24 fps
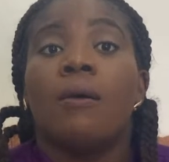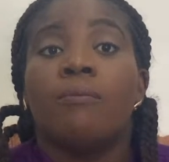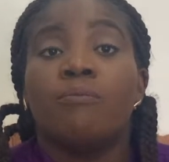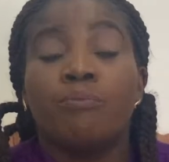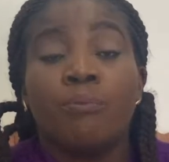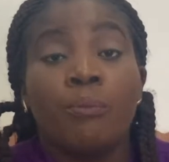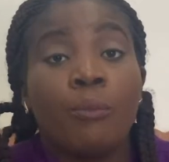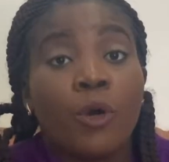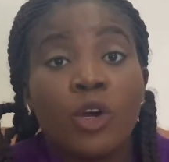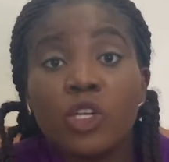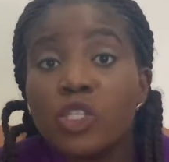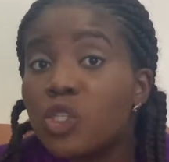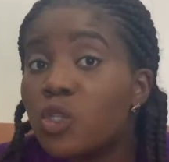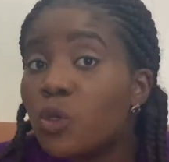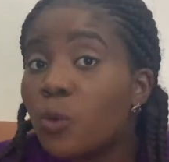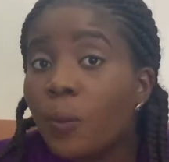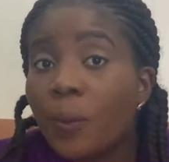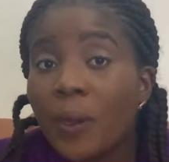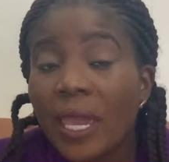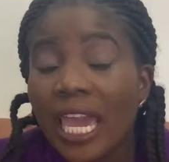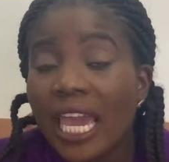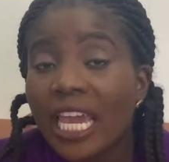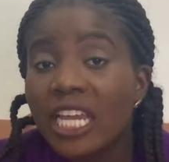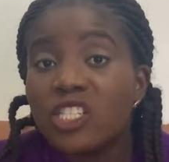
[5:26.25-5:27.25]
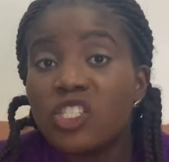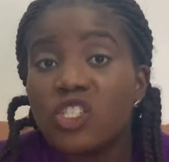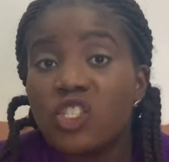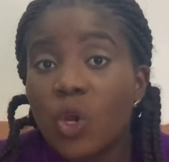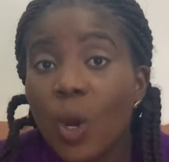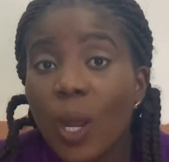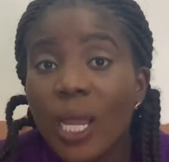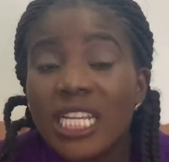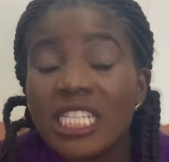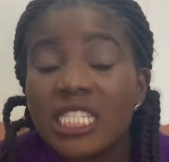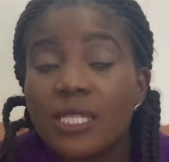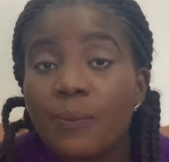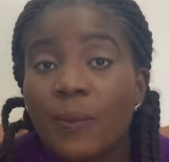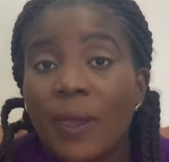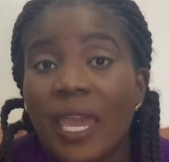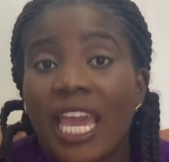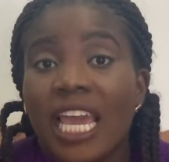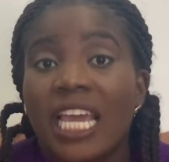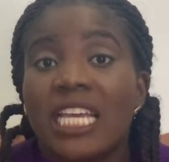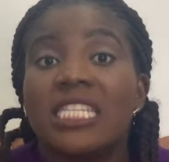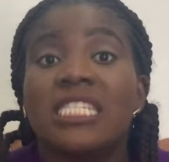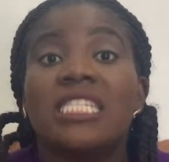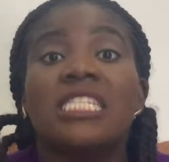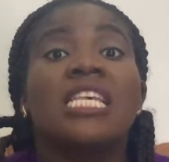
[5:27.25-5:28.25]
muscle pain, joint
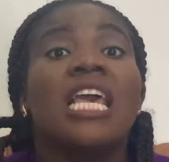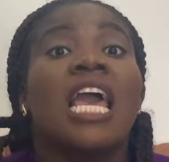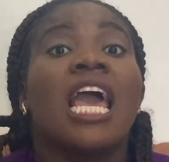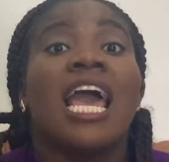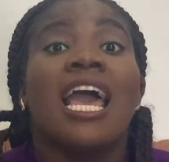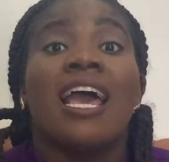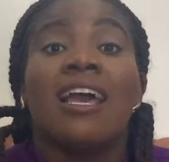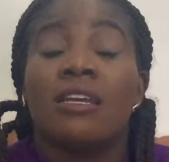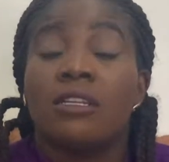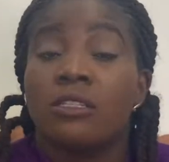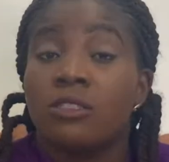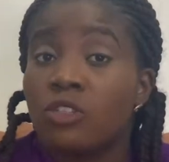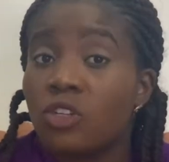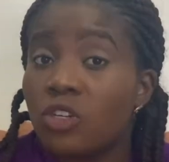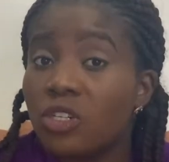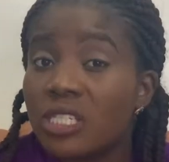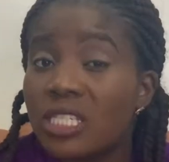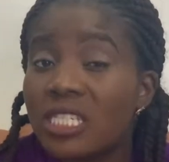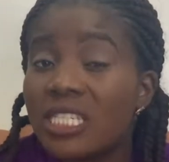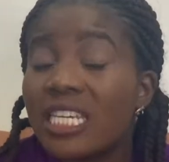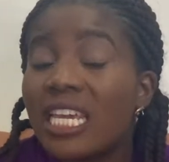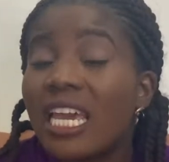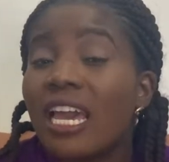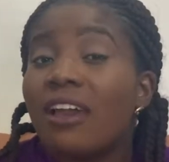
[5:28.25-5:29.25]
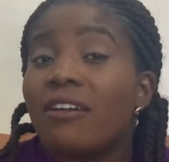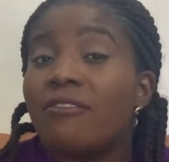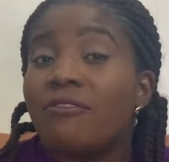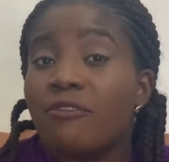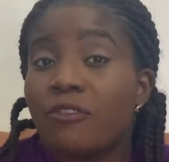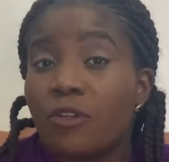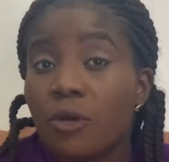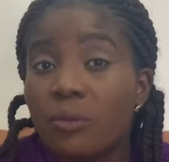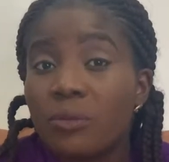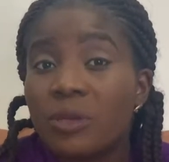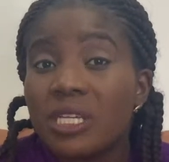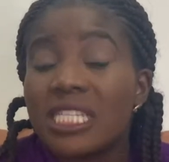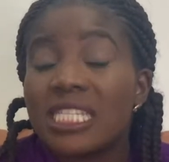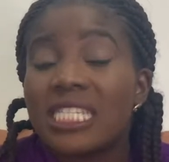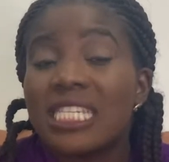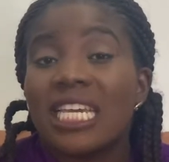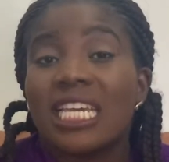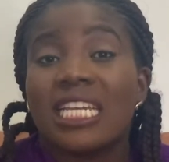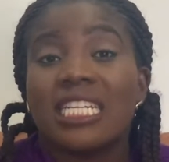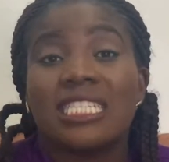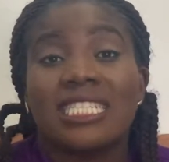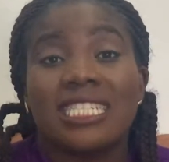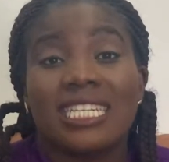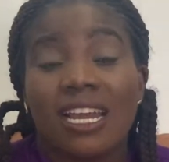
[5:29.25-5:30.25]
pains, nausea,
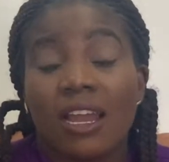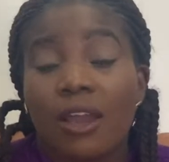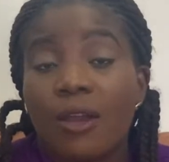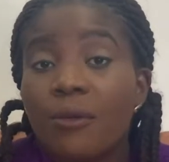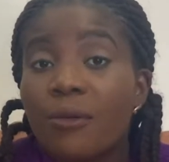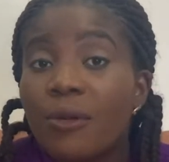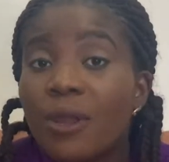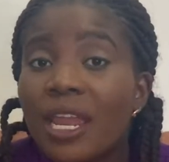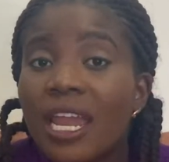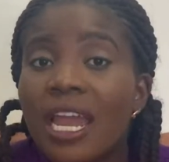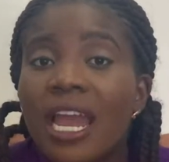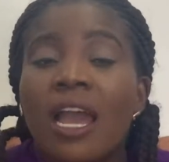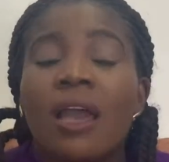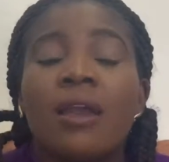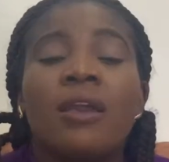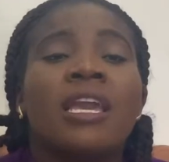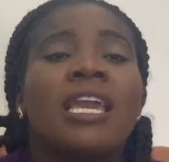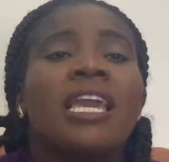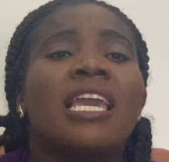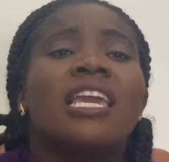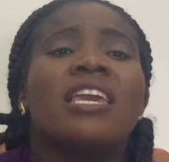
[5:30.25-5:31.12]
vomiting, diarrhea.